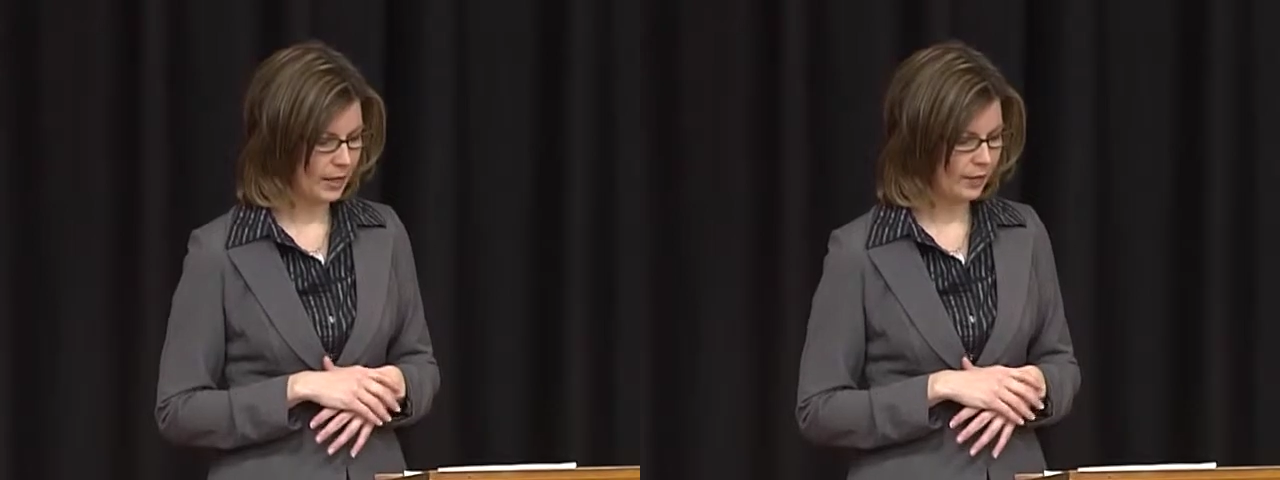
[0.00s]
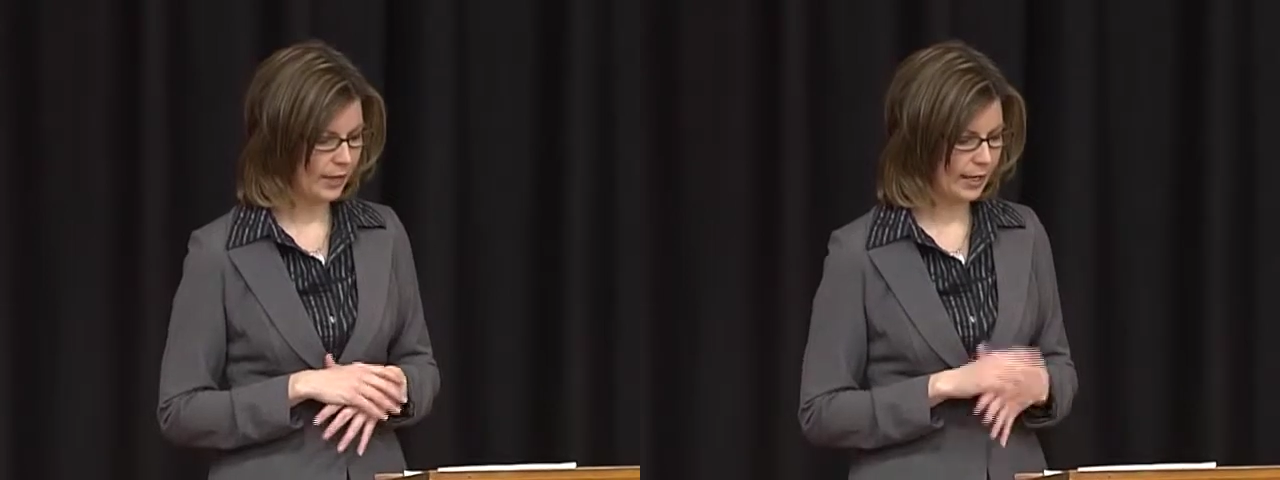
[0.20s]

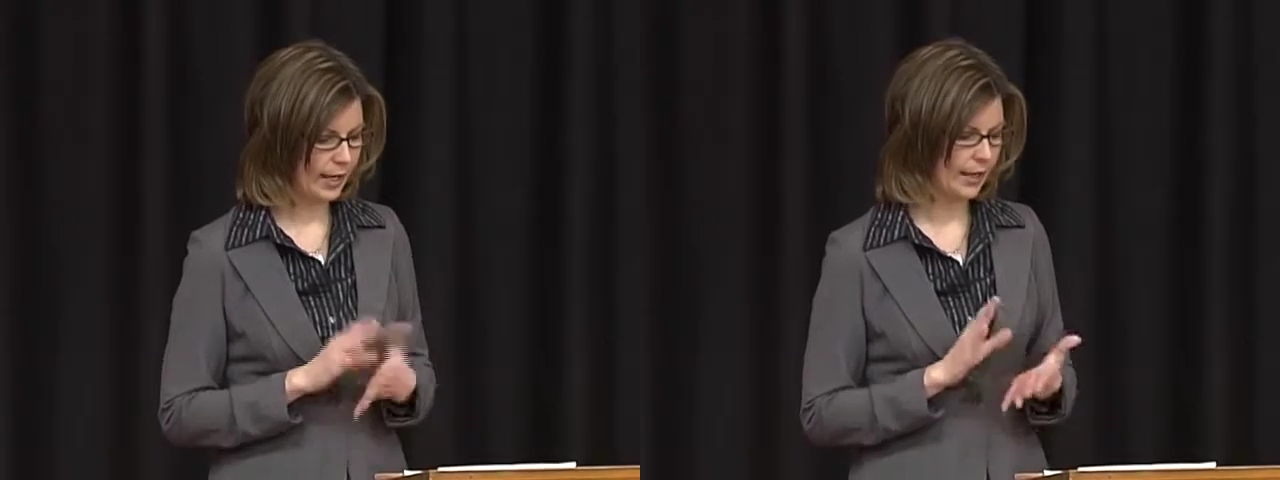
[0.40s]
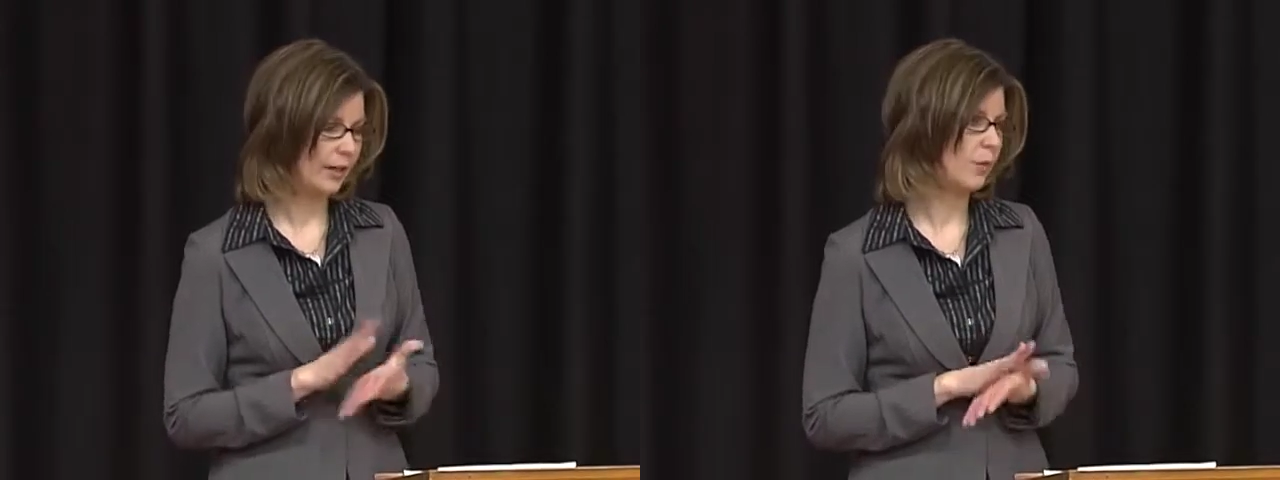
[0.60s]
They
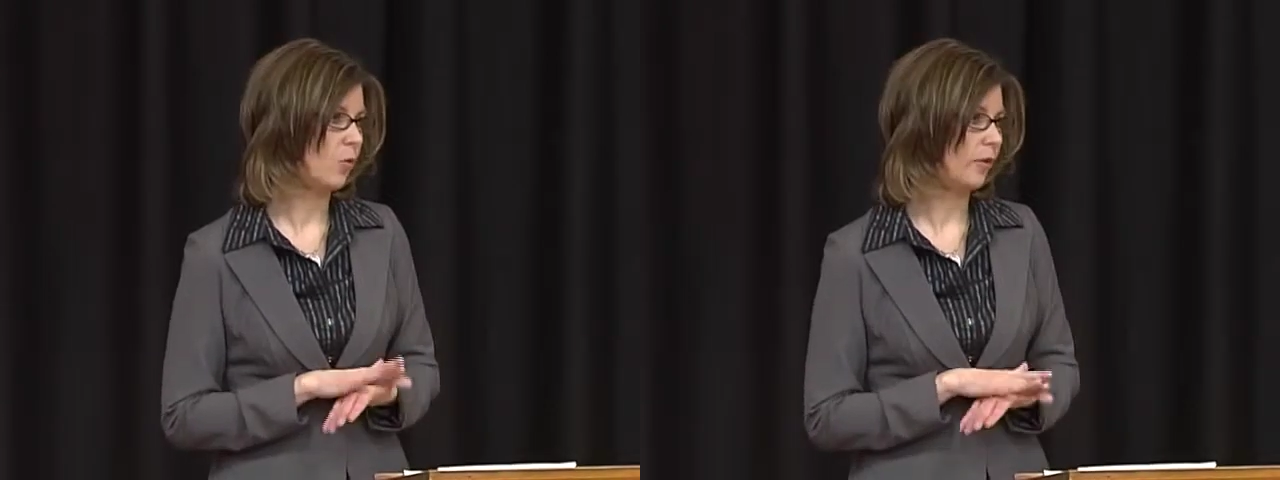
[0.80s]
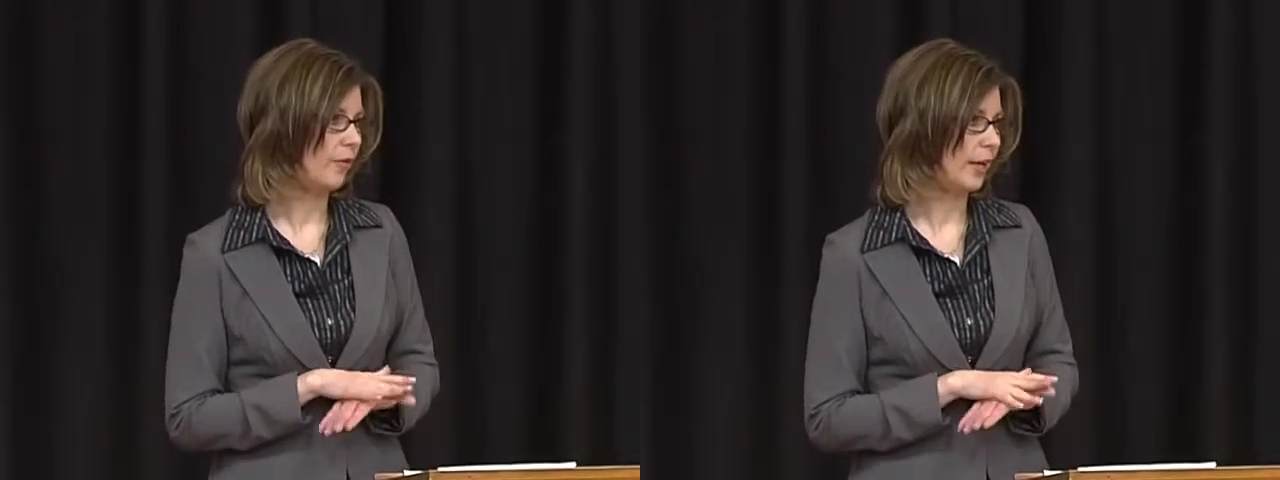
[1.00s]
can't get any
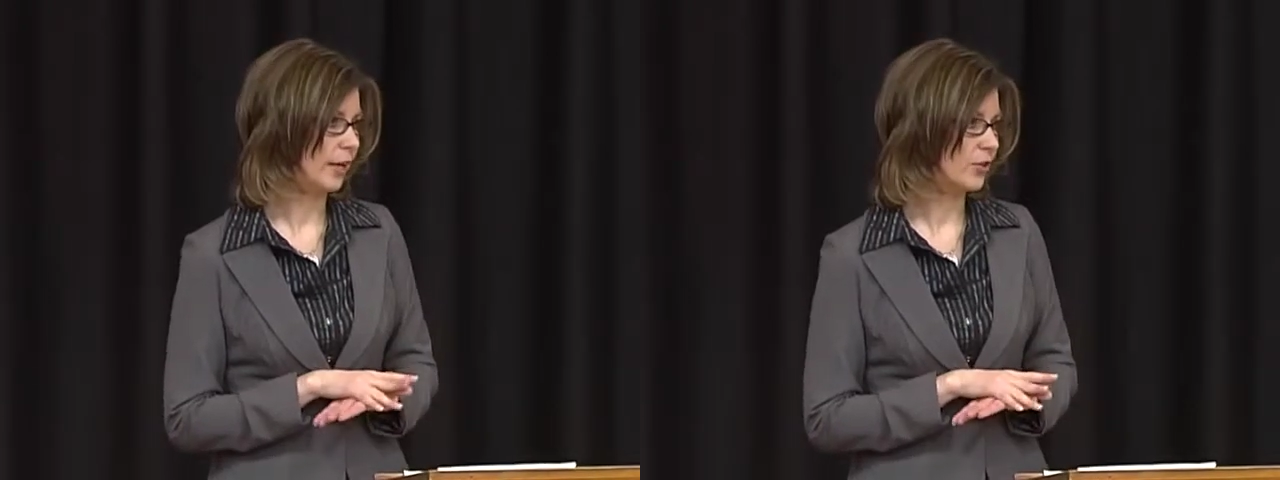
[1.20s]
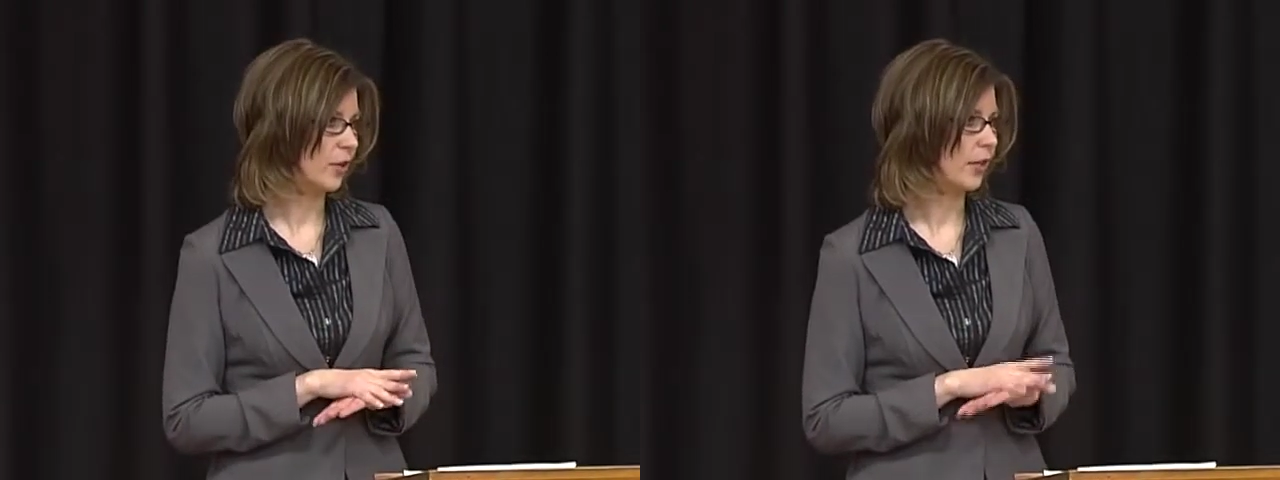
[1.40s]
more
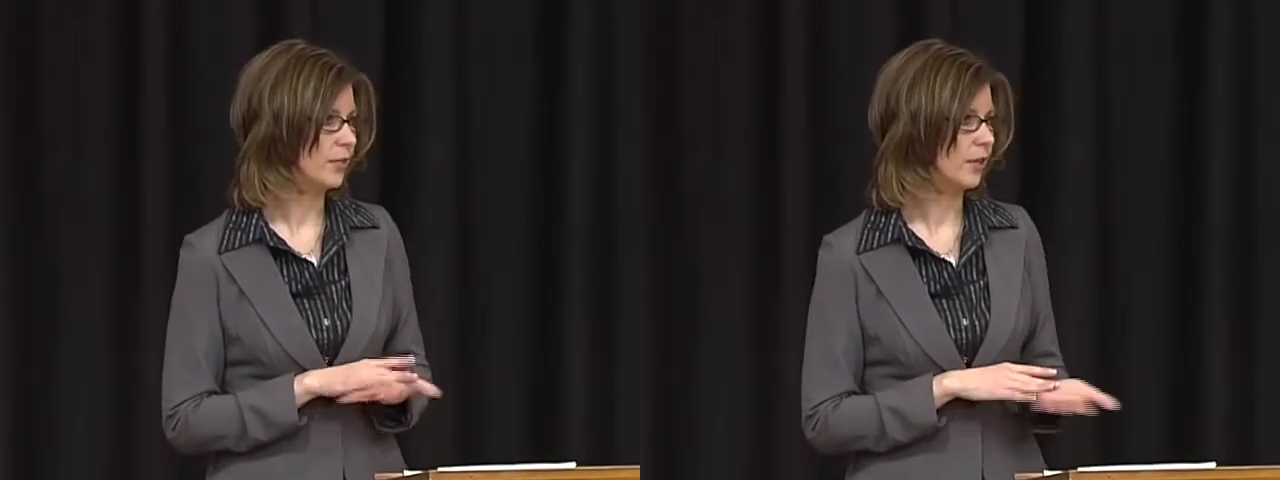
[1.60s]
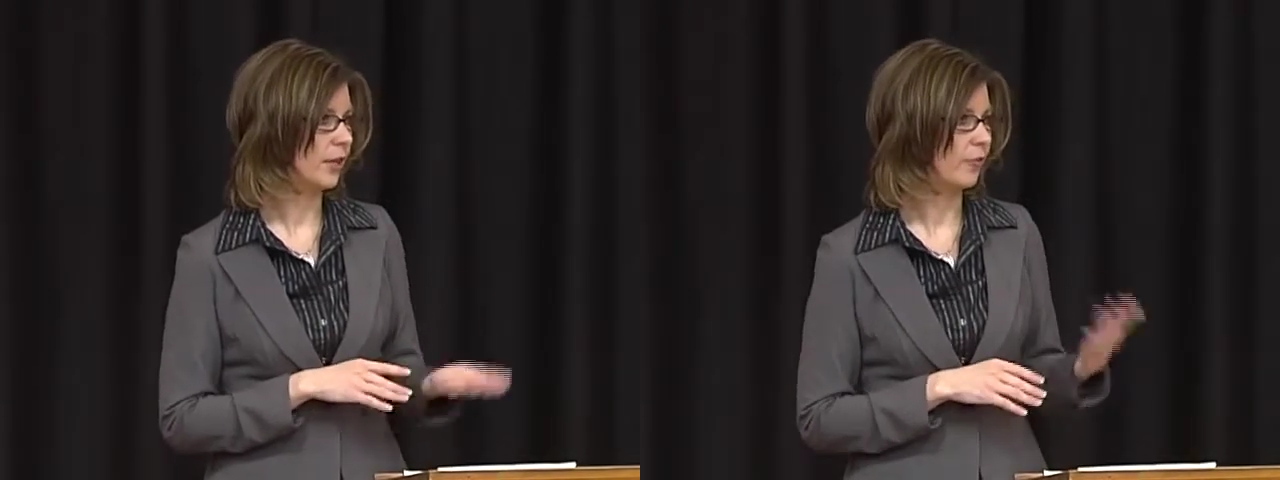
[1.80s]
financial aid
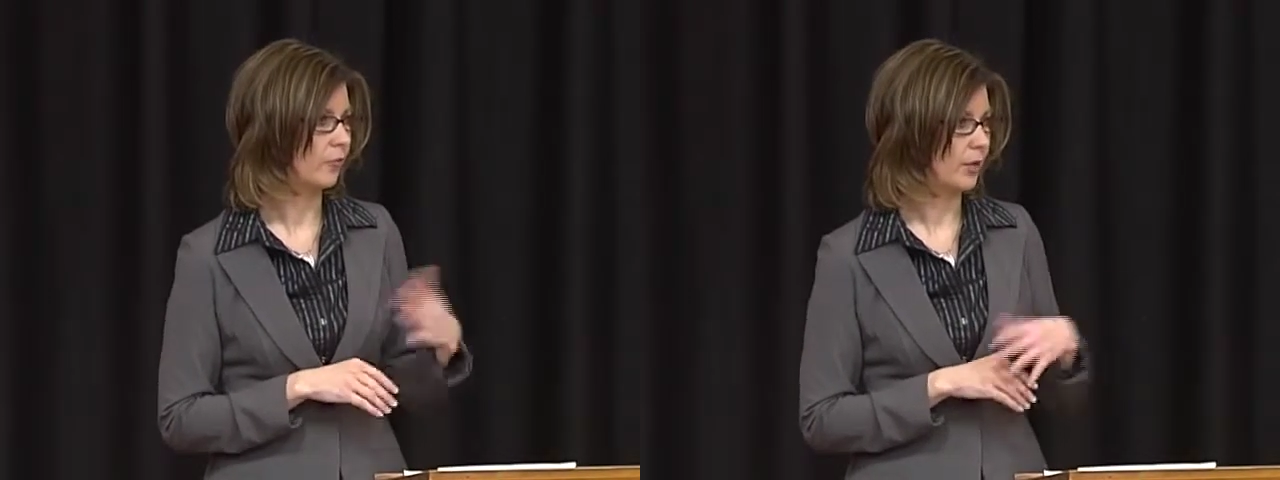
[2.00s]
until they've